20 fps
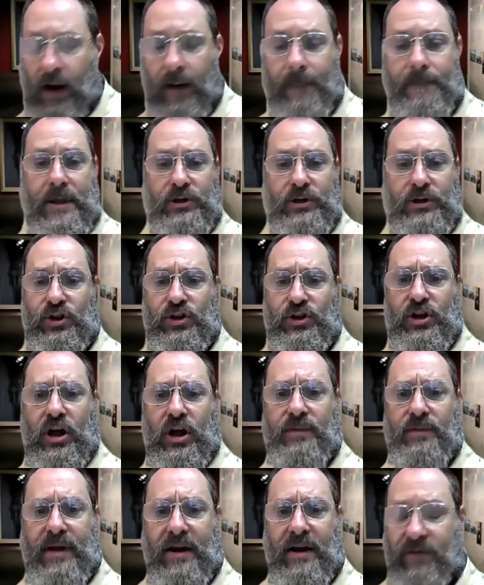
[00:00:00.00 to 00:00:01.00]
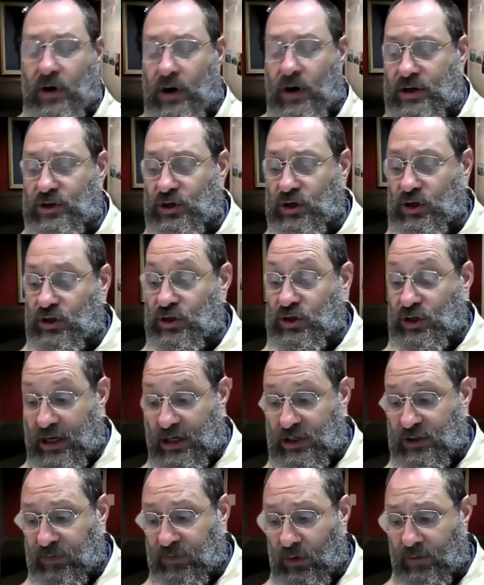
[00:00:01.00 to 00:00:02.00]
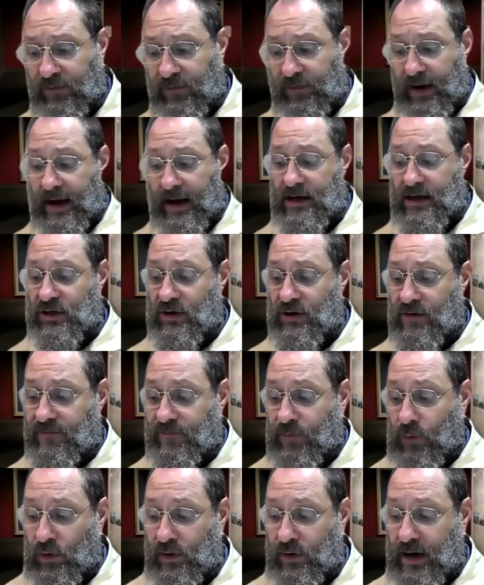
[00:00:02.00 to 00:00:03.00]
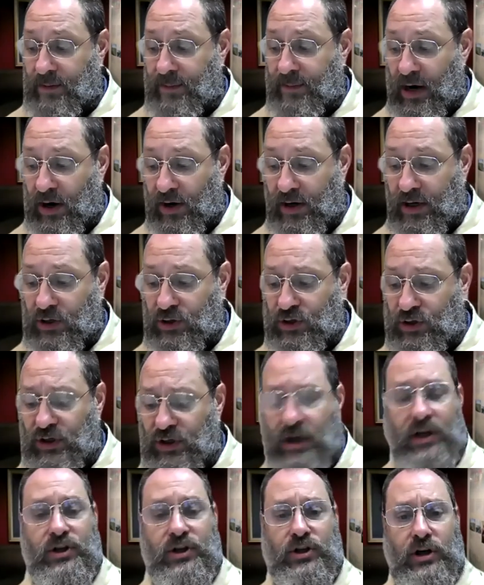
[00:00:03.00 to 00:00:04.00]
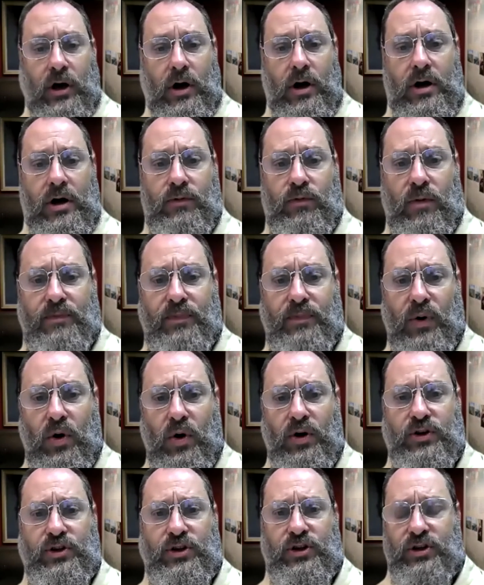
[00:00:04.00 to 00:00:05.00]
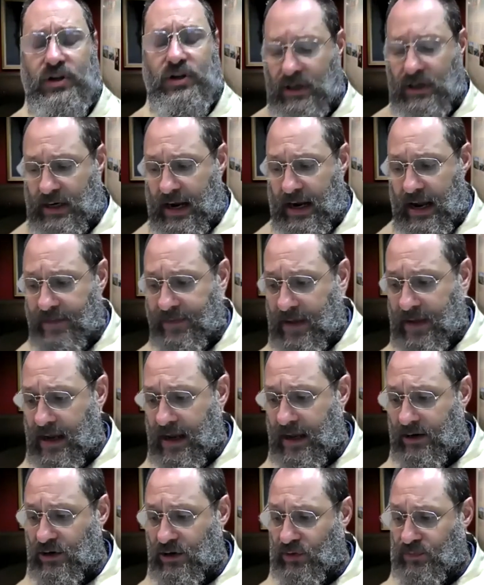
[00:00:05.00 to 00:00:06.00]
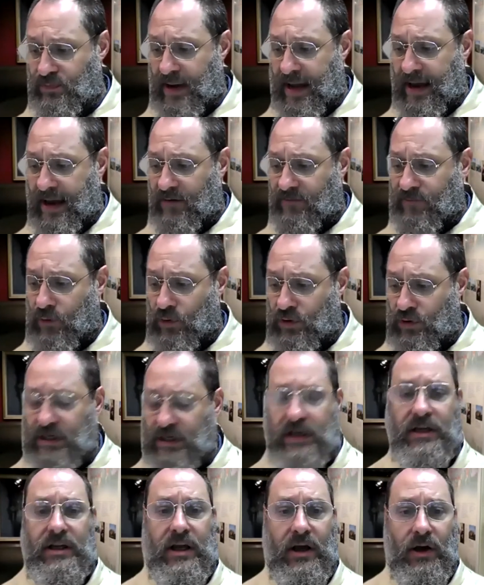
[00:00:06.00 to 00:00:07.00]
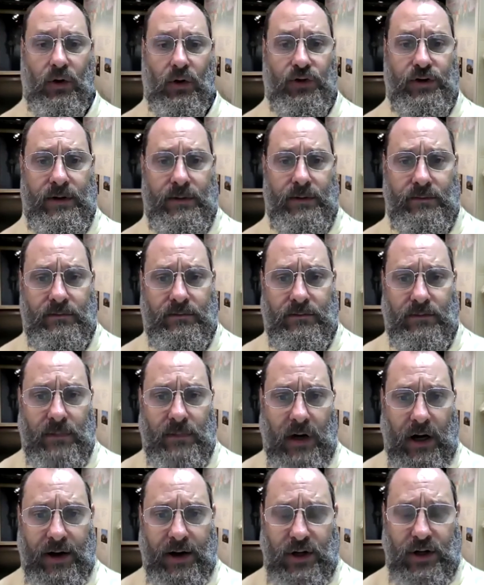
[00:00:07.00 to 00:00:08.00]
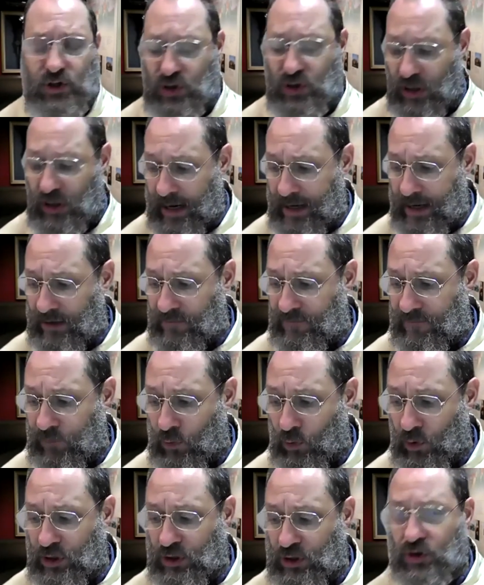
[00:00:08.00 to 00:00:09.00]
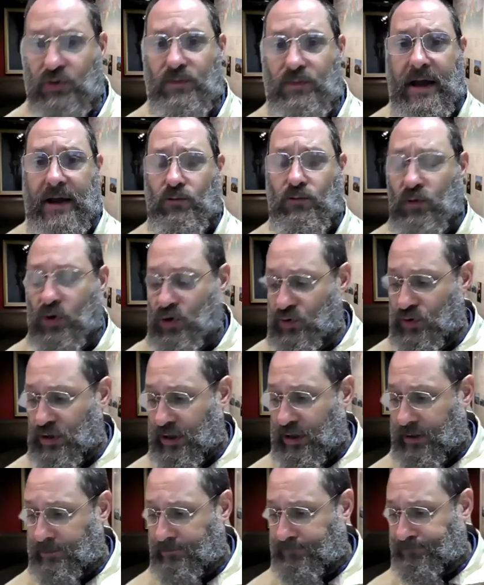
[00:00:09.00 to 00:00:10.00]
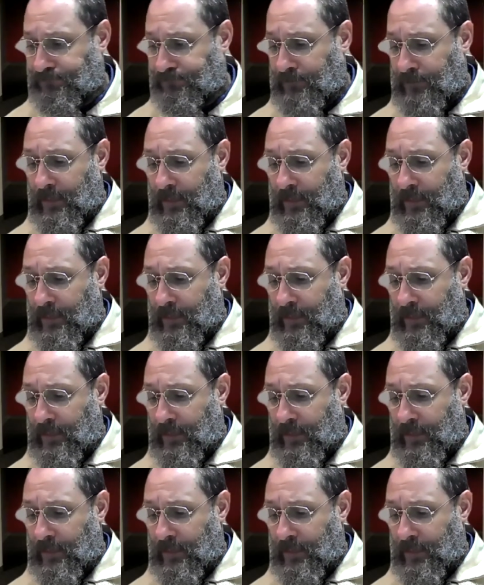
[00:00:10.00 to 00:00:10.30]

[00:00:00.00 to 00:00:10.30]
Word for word: Well, this is going to be a very successful fight for the Americans. Stark reports at the end of the battle 14 killed on his side and 42 men wounded.